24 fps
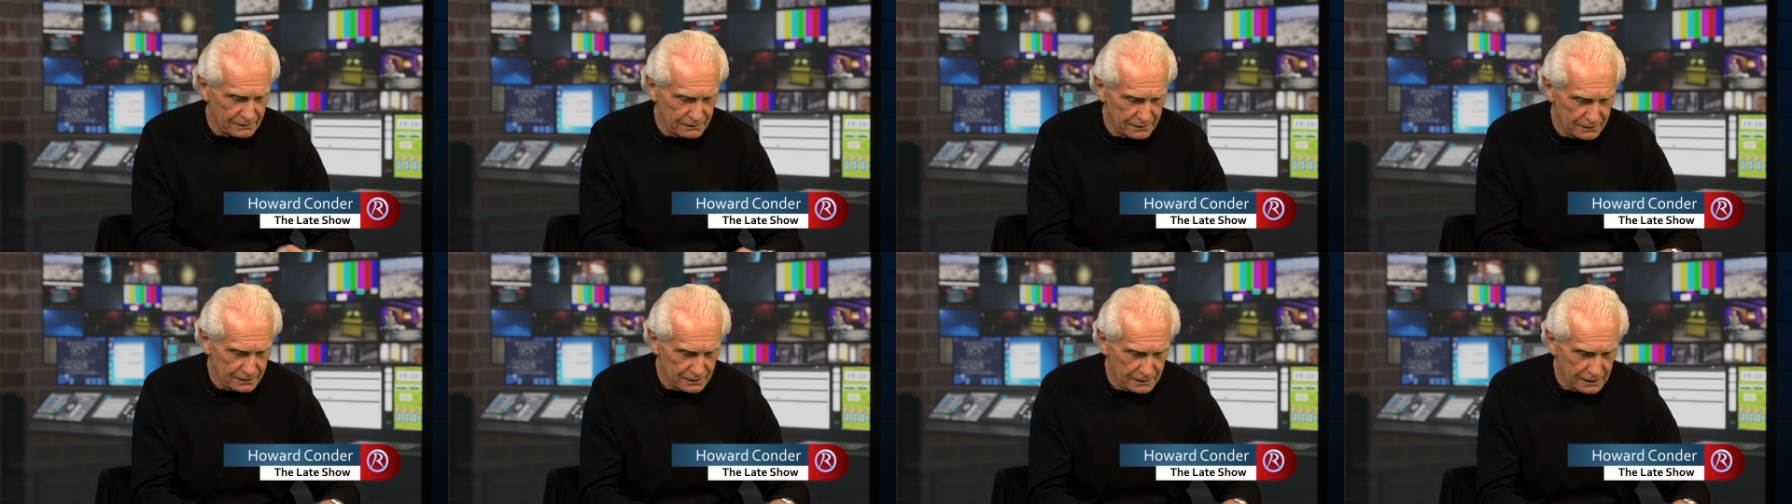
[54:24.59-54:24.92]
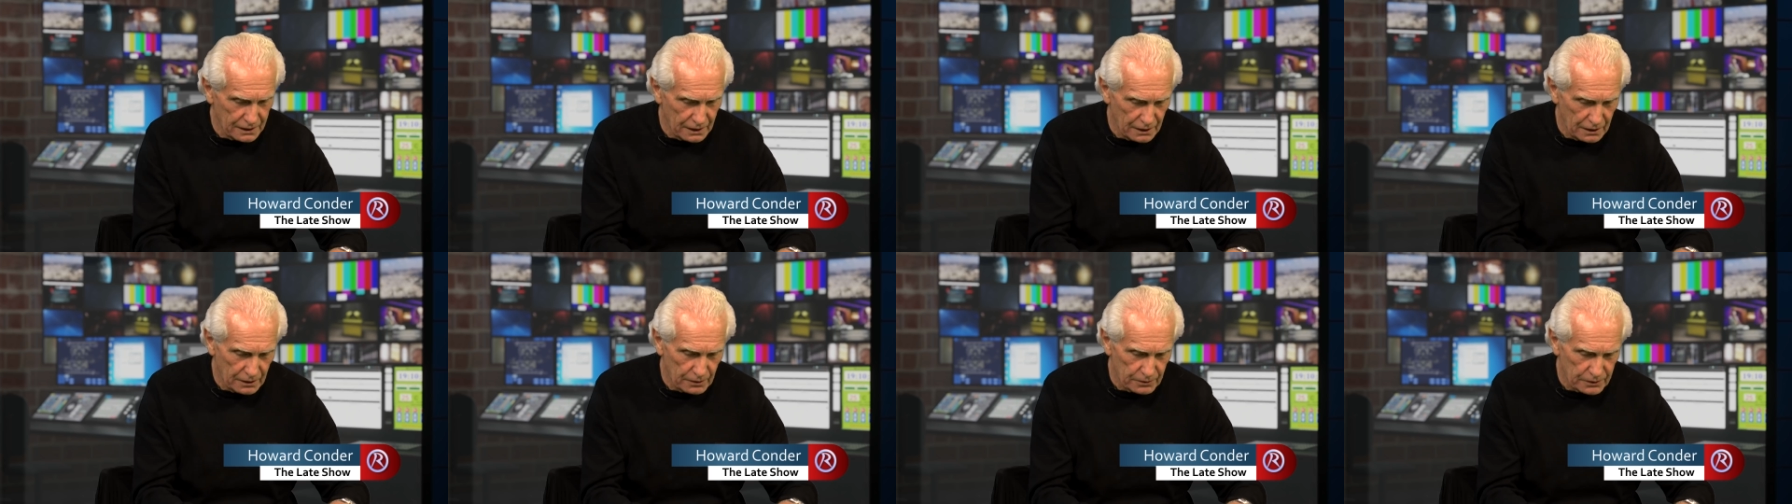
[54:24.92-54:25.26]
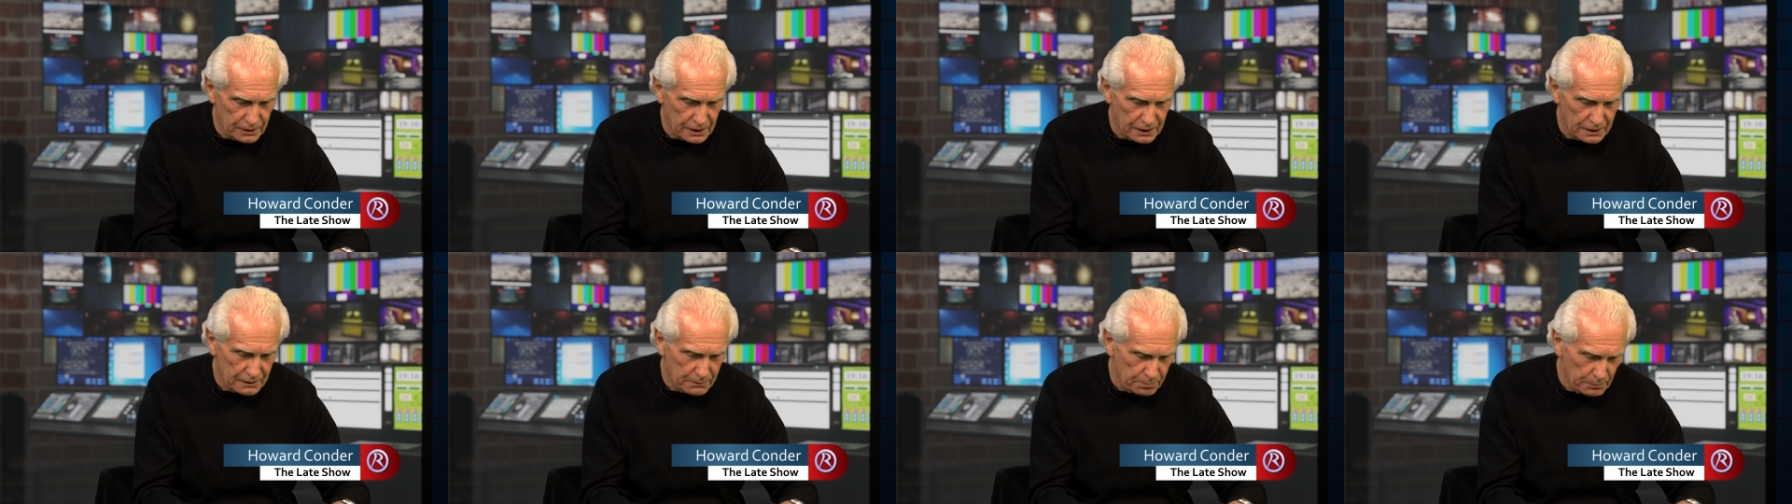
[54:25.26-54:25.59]
Yeah. You know,
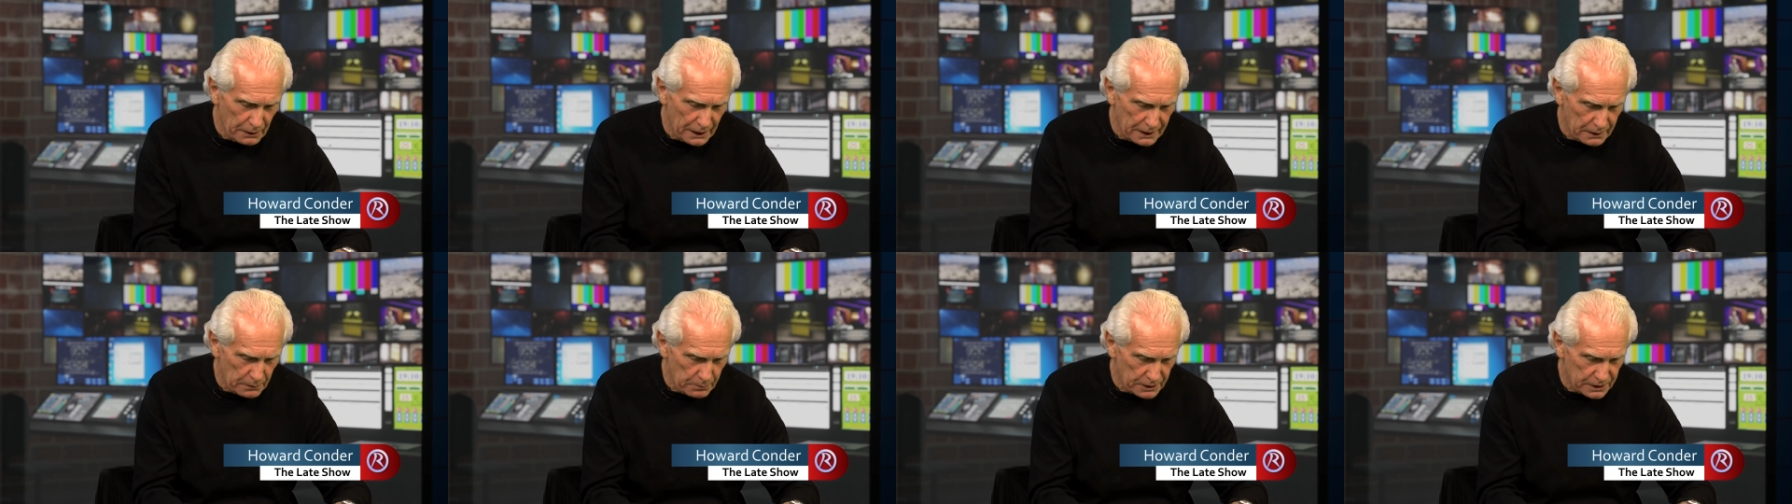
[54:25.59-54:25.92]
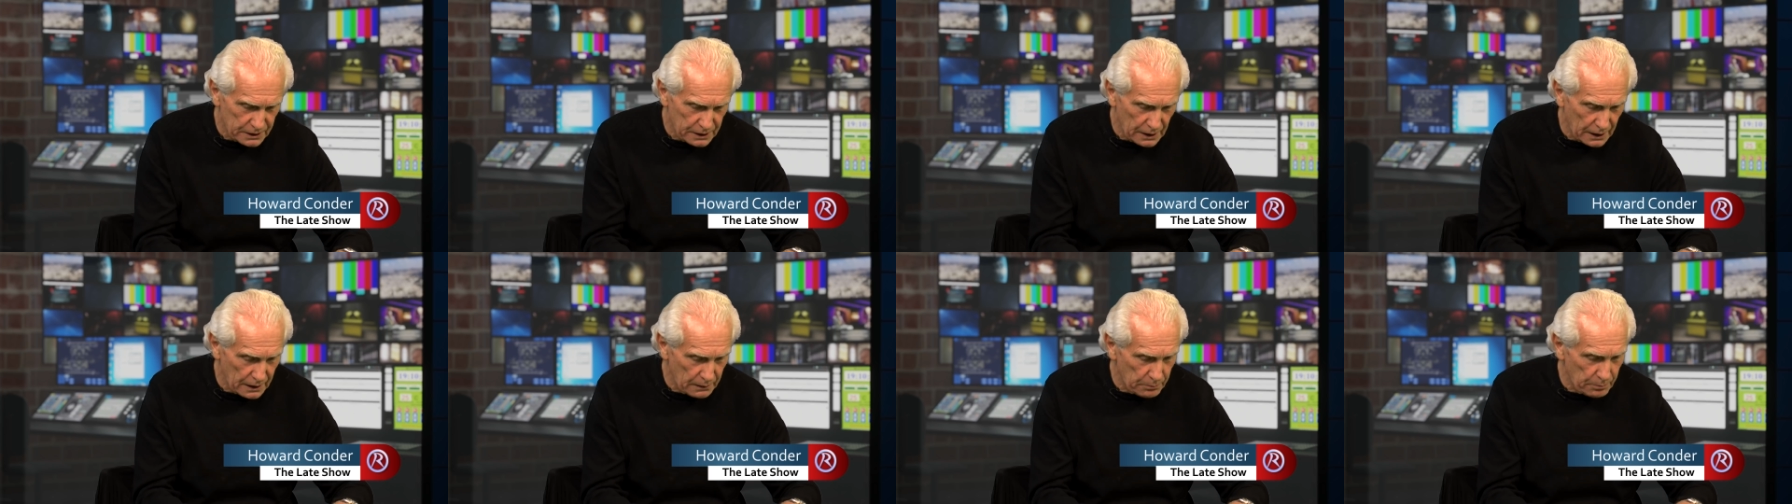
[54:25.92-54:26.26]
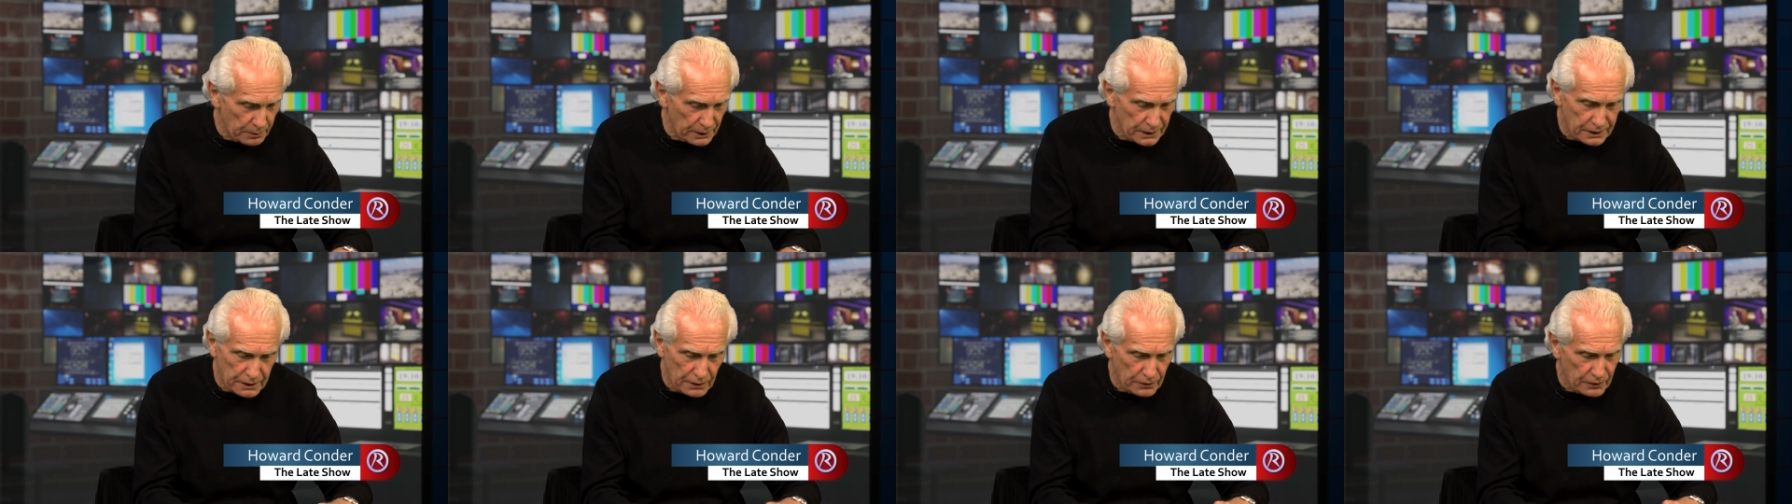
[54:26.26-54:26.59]
he's made a mistake,
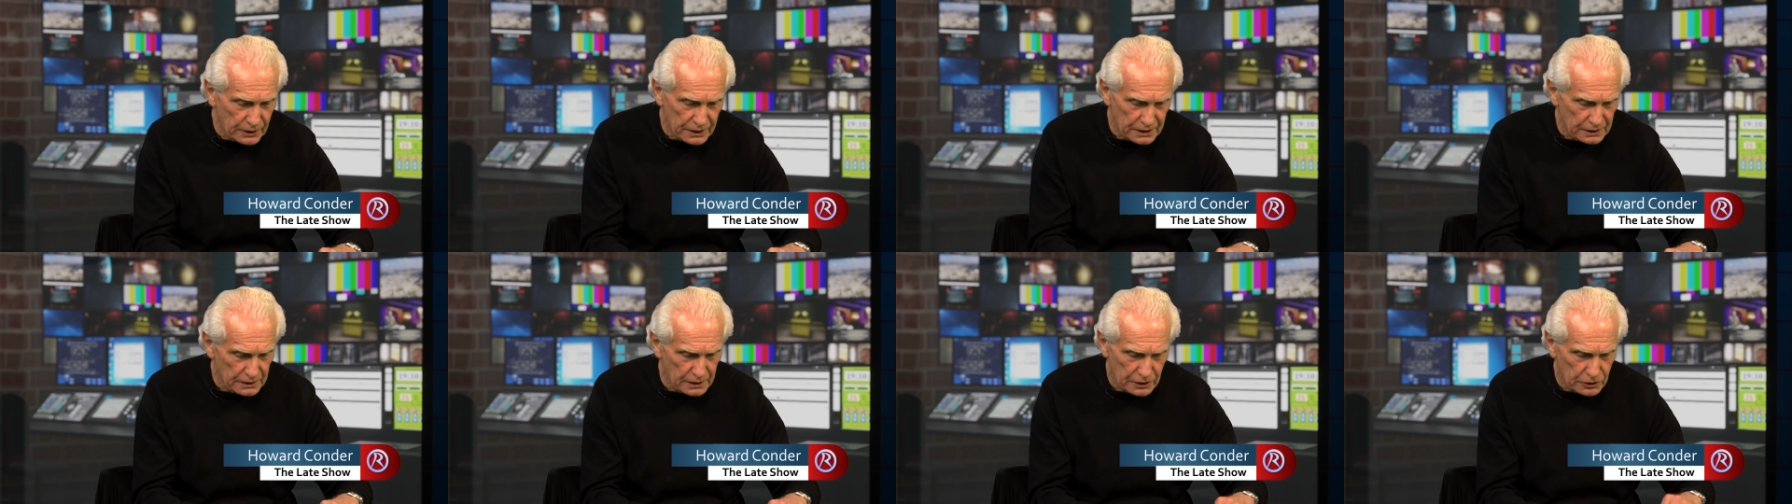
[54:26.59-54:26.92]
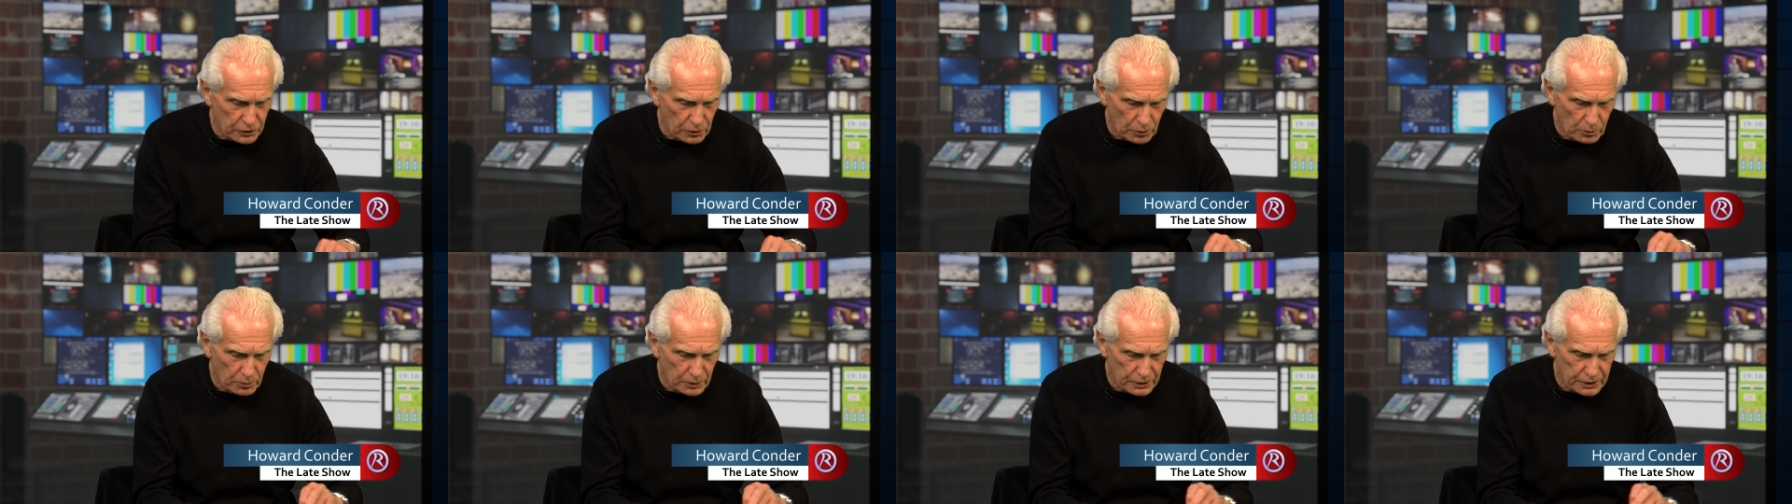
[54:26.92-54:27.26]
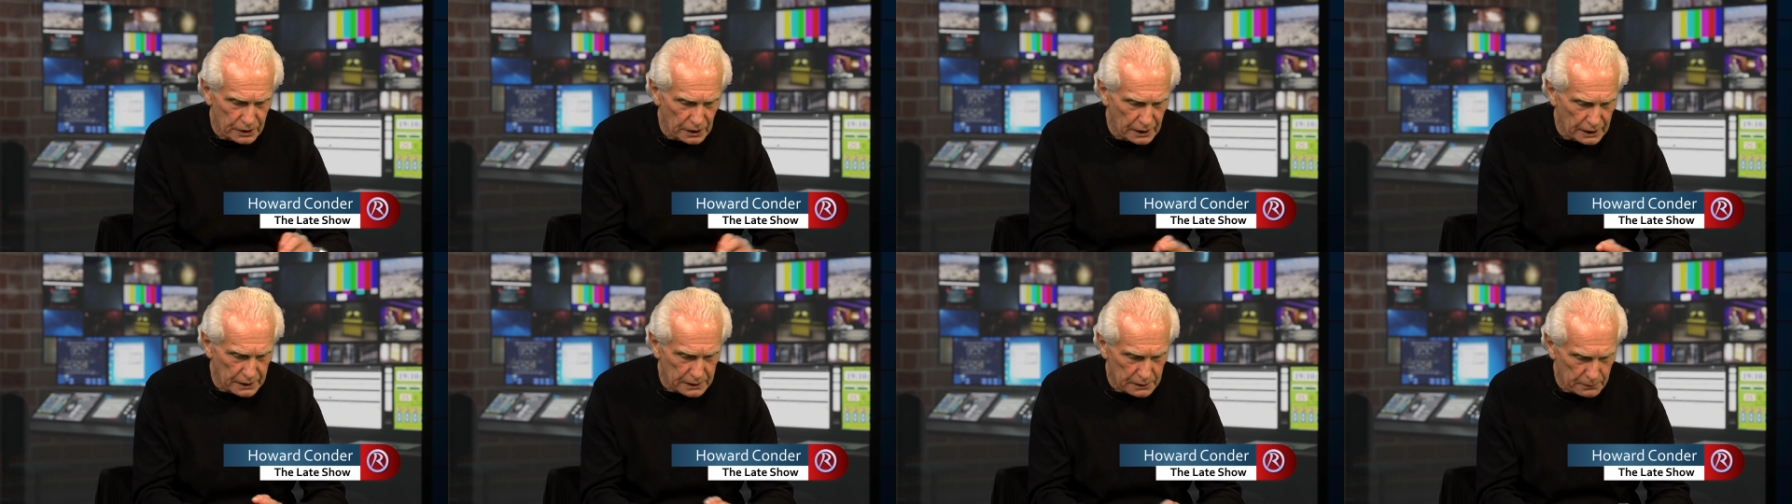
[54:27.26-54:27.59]
but there isn't. There's always
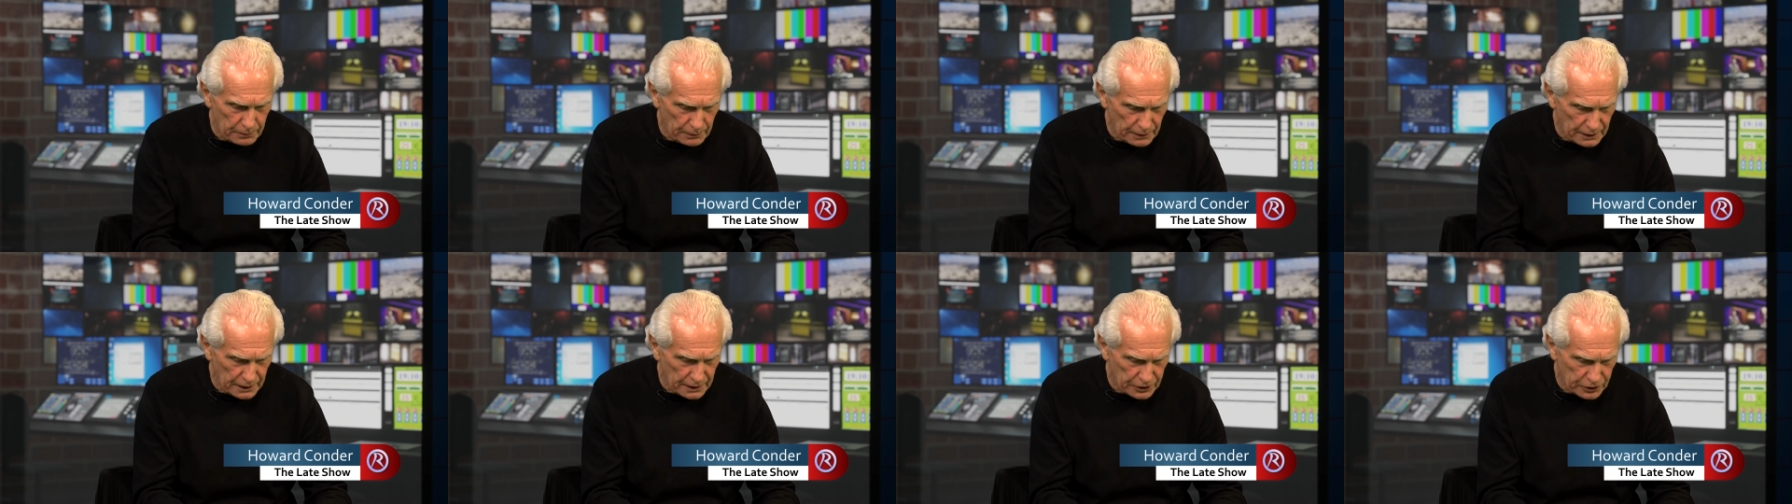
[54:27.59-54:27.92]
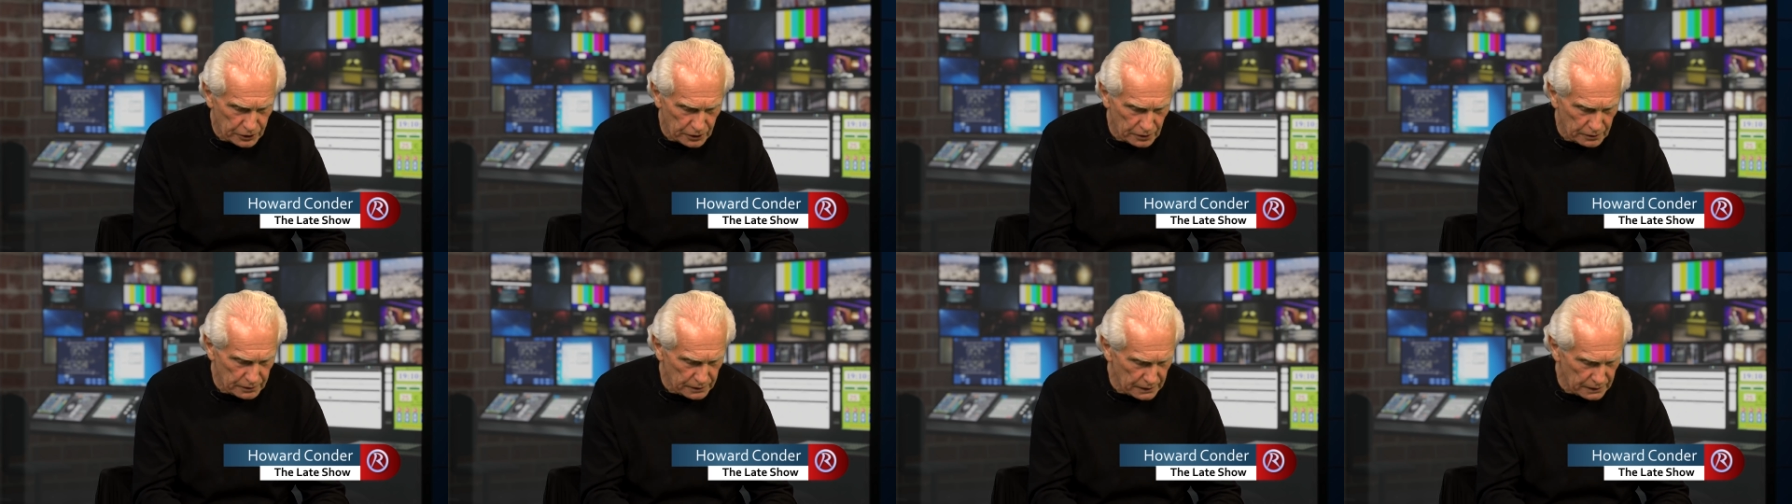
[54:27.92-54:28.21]
an explanation.